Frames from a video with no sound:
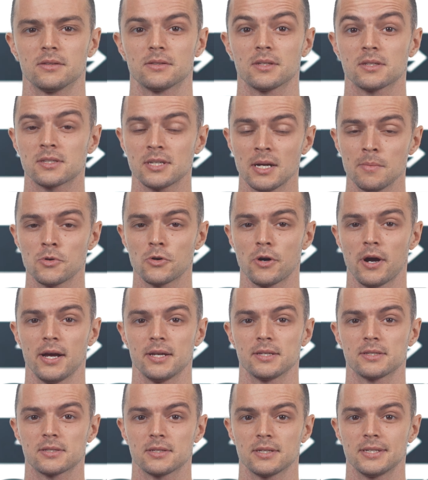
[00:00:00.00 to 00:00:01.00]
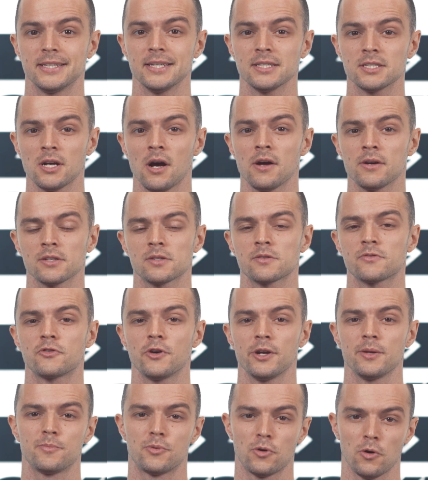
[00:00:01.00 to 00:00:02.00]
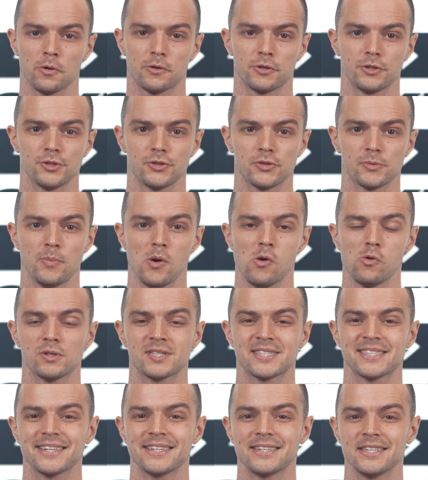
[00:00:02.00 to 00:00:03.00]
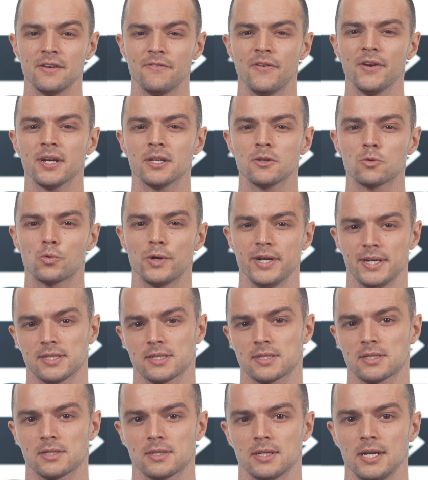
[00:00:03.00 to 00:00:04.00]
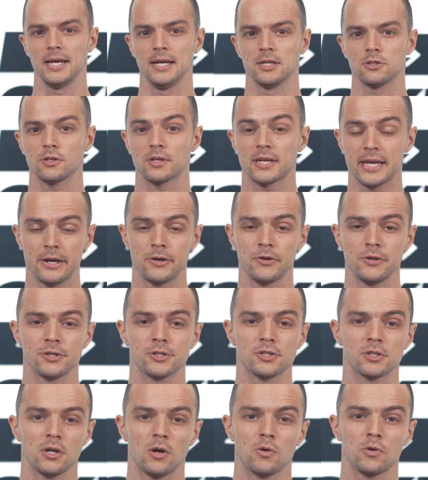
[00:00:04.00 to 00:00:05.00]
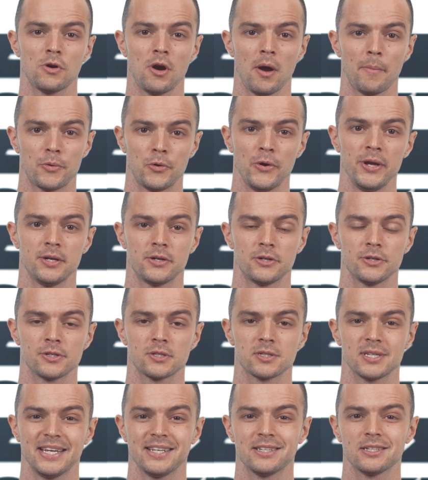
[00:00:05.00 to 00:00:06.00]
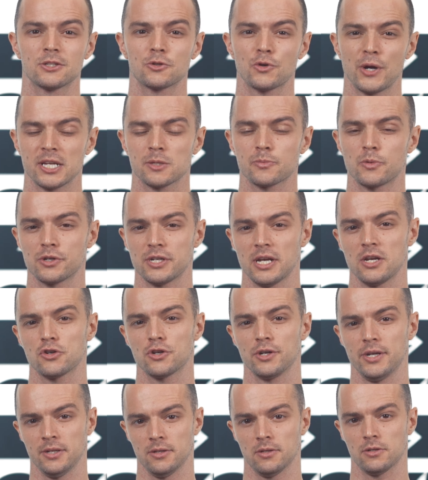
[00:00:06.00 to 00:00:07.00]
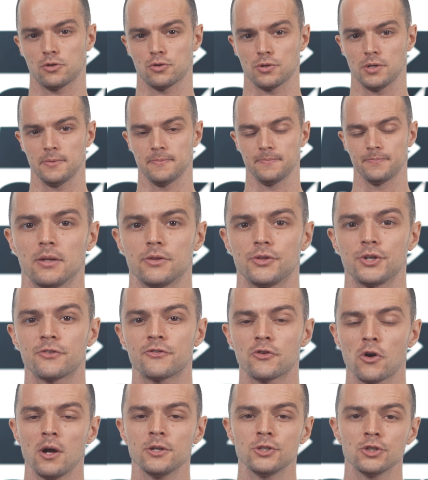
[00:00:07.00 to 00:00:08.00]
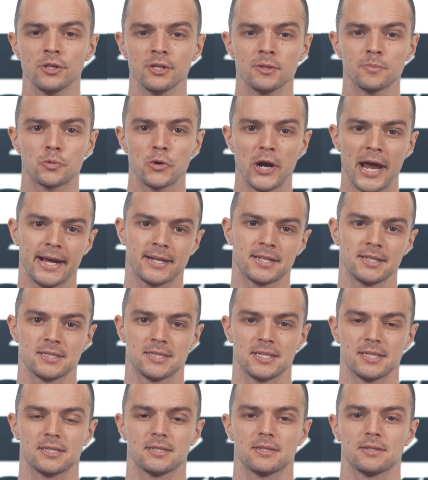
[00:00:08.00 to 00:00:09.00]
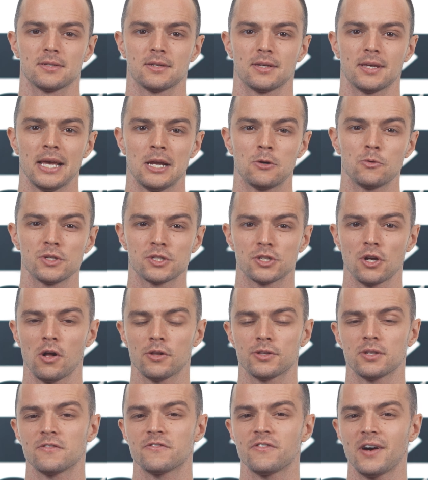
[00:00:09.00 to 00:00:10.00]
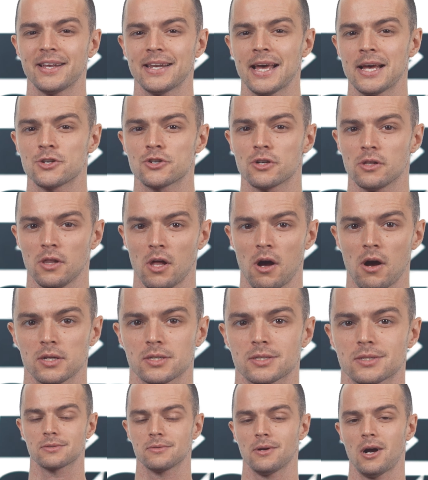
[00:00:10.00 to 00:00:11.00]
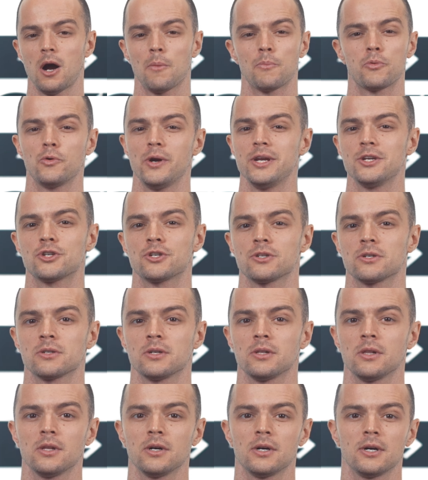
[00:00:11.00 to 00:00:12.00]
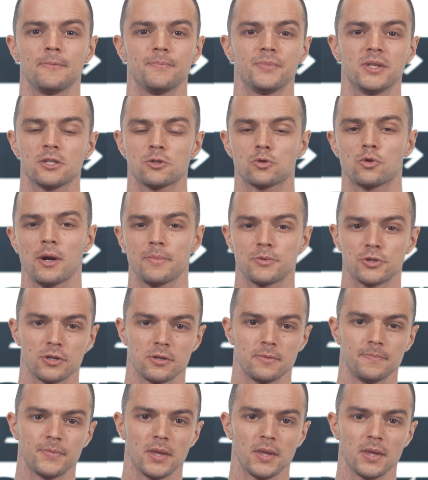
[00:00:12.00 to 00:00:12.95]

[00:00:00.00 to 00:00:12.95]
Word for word: To summarize, dishonest freight brokers pose significant risks to carriers and owner-operators in the transportation industry. Their fraudulent practices can result in financial loss, operational uh, disruption,